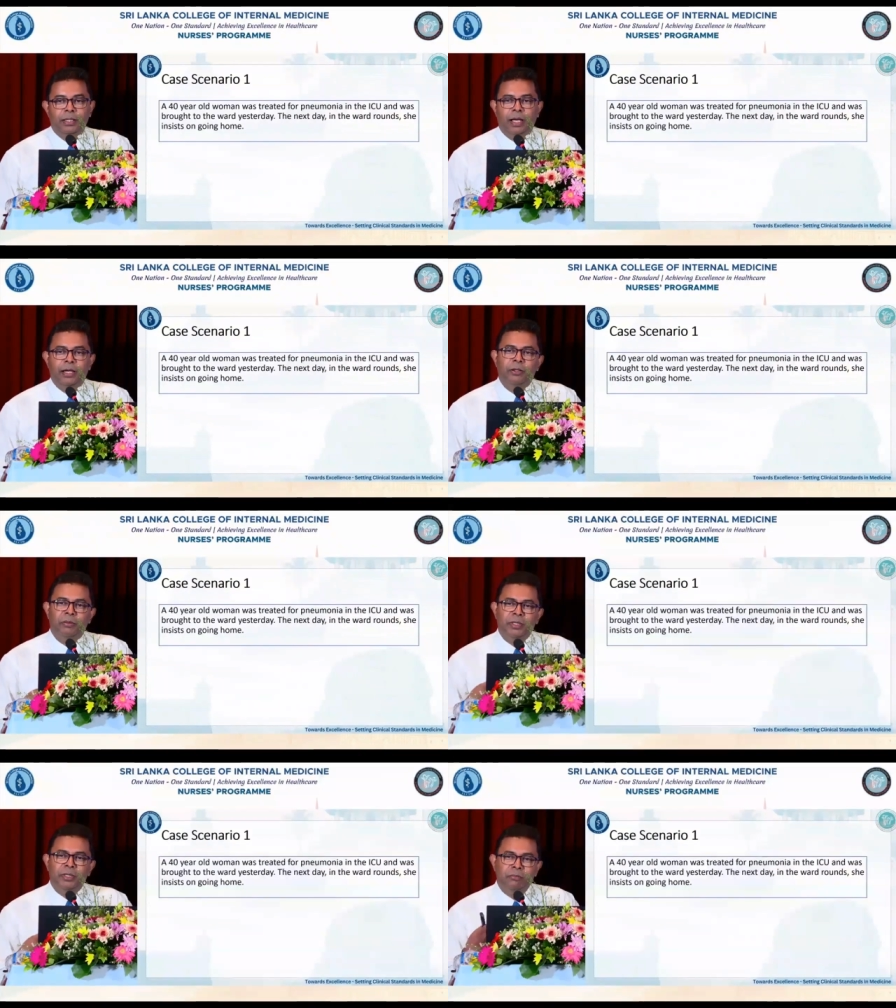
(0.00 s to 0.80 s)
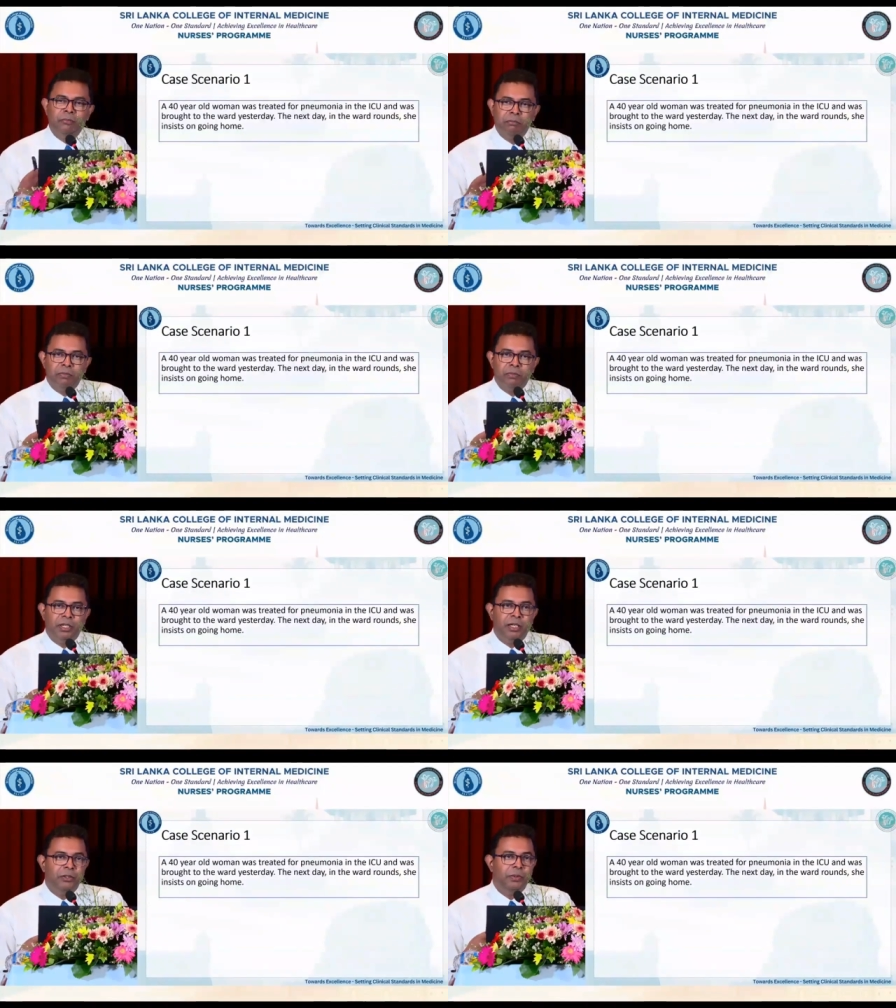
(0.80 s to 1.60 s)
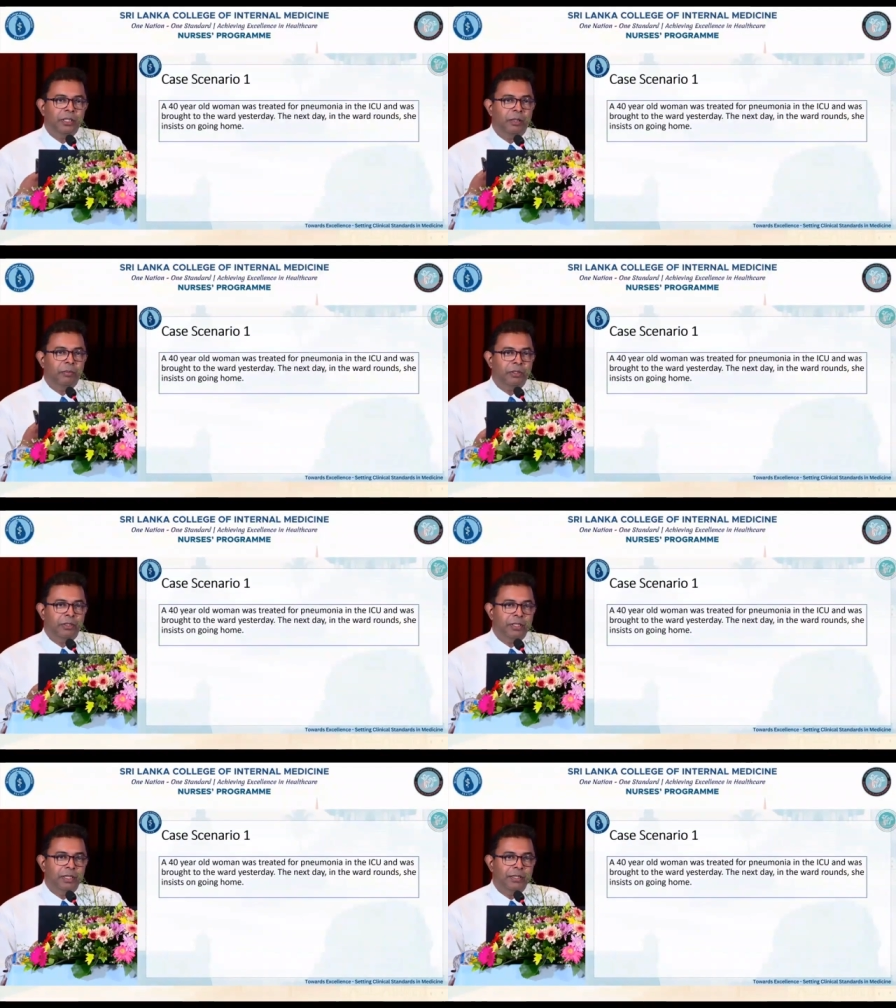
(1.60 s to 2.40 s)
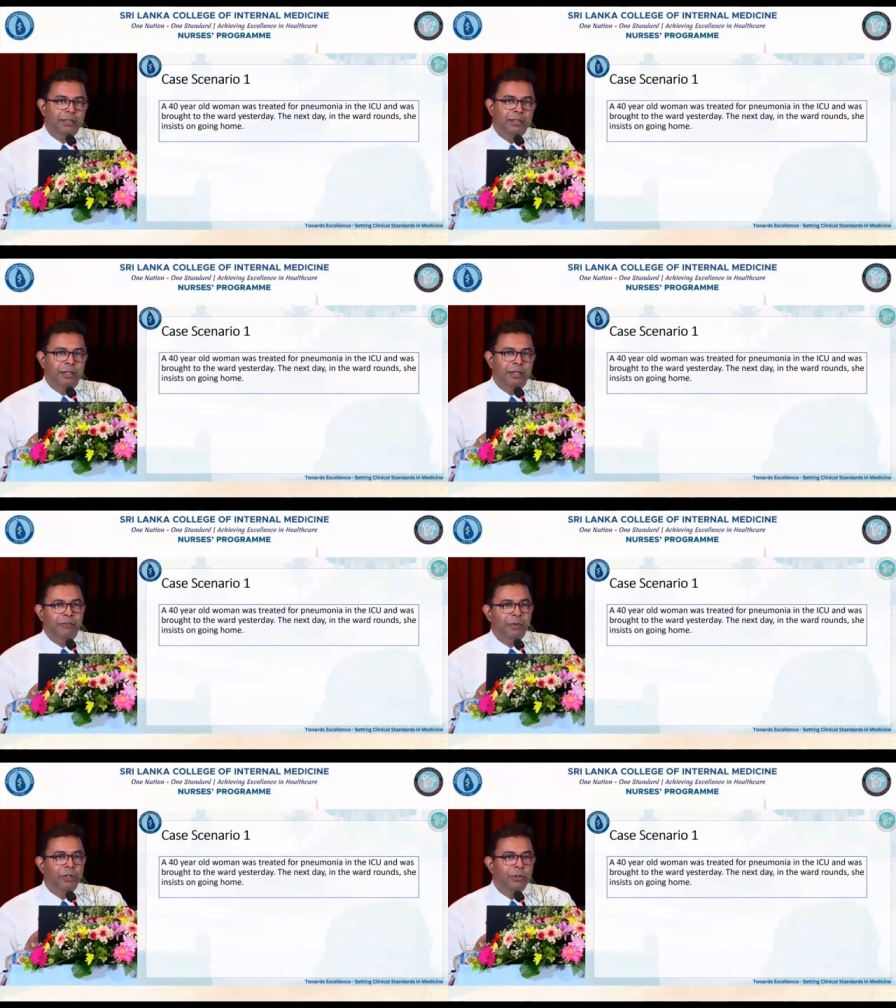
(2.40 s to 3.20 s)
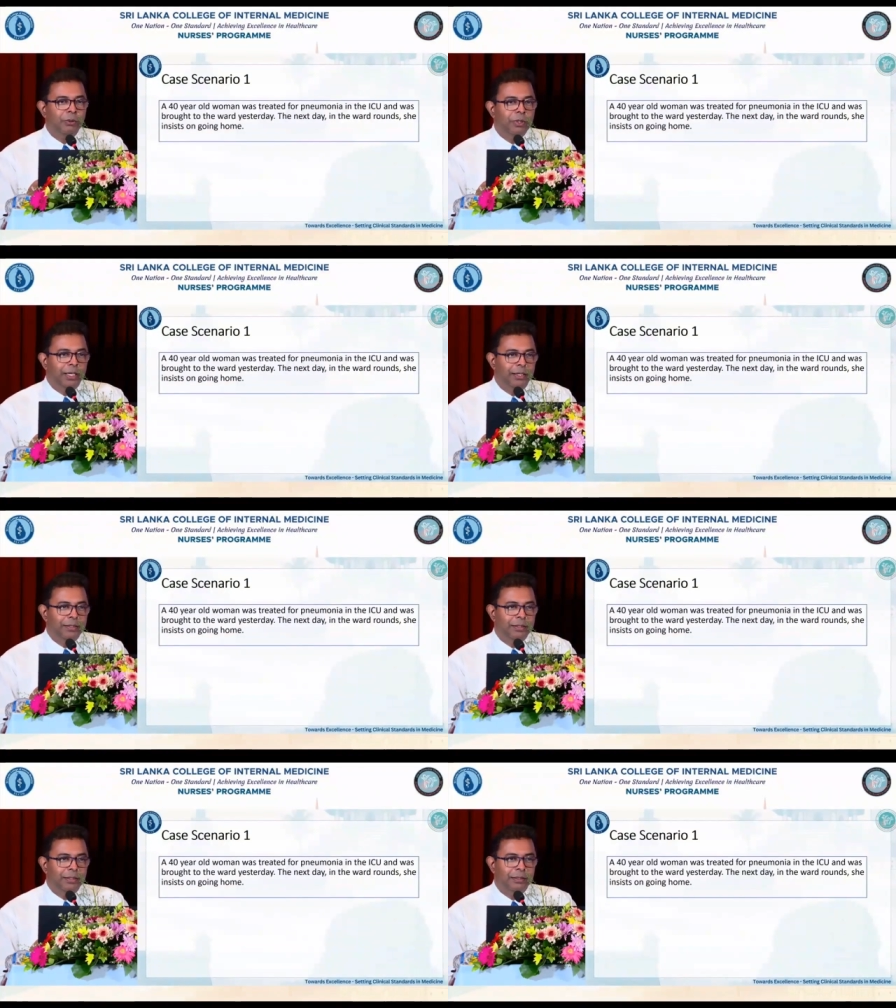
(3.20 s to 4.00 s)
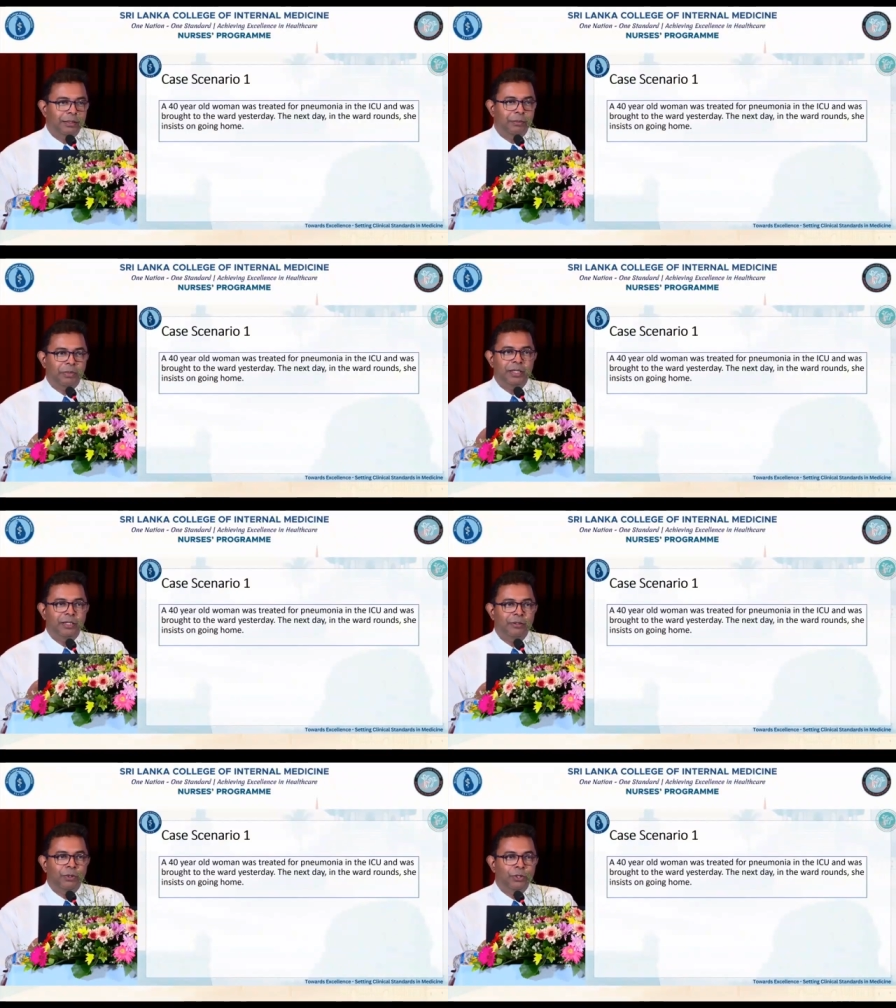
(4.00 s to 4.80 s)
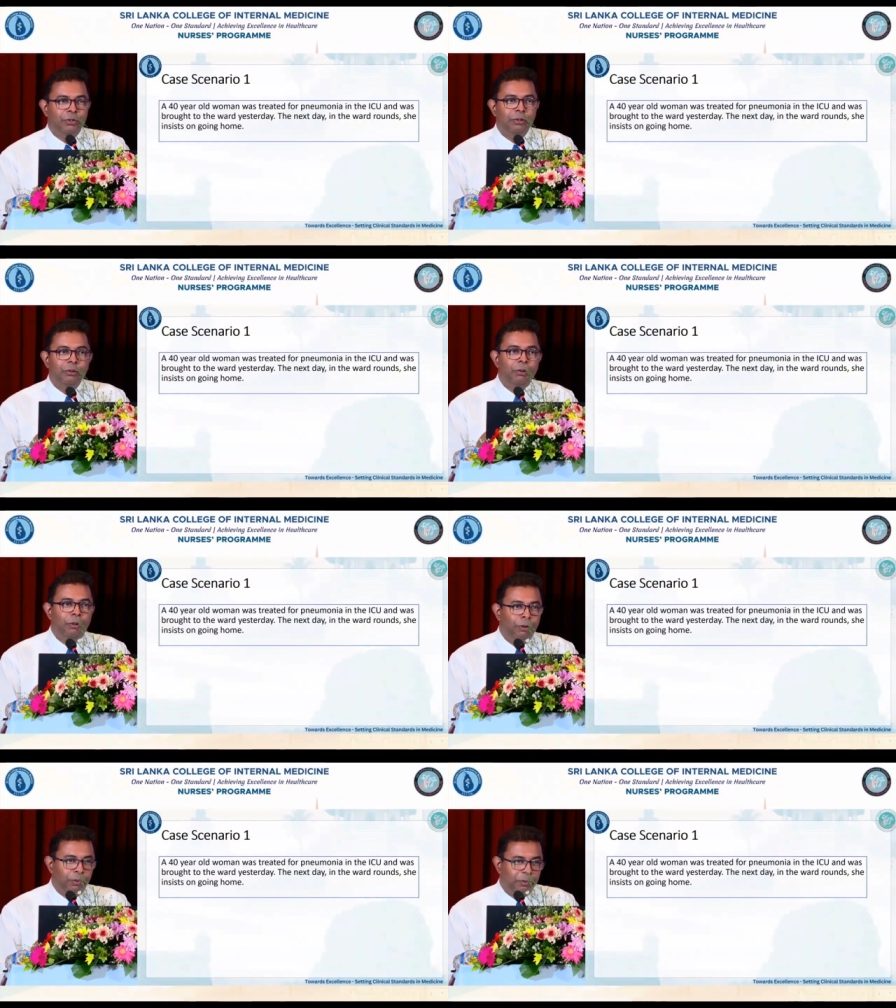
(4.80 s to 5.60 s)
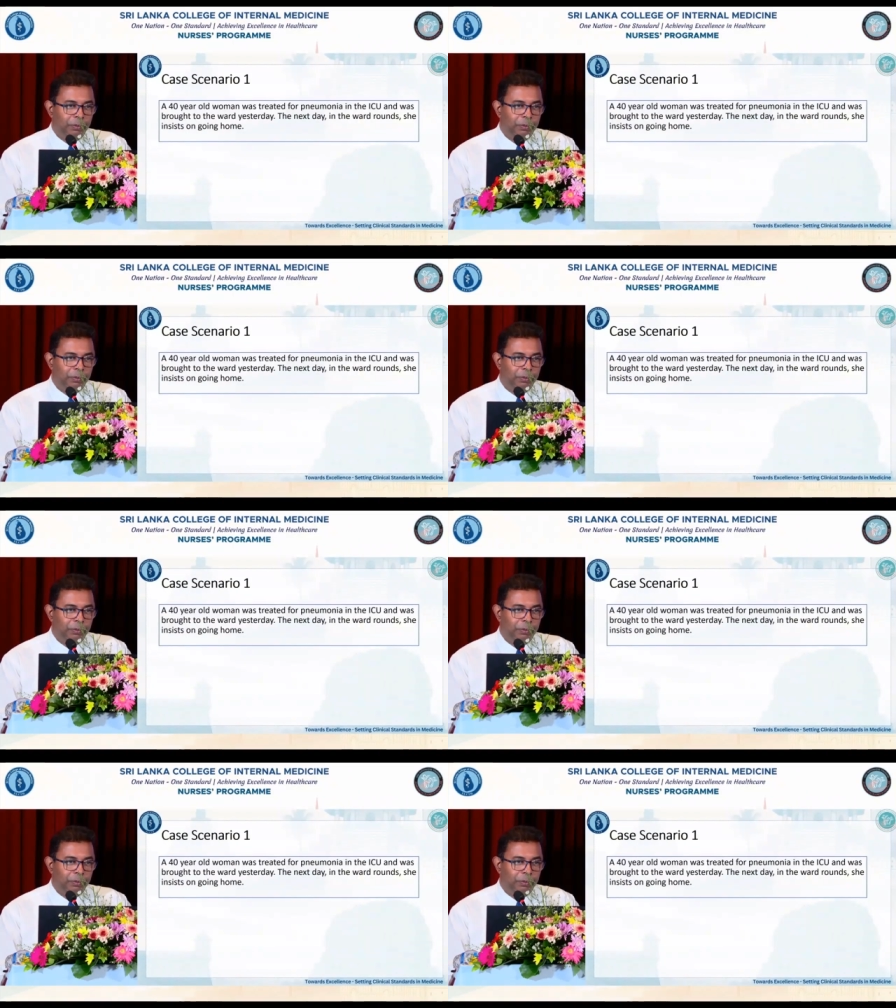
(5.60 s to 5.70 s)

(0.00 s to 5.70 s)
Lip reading: And a common scenario we come across is, after about 2 days, the patient wants to go home.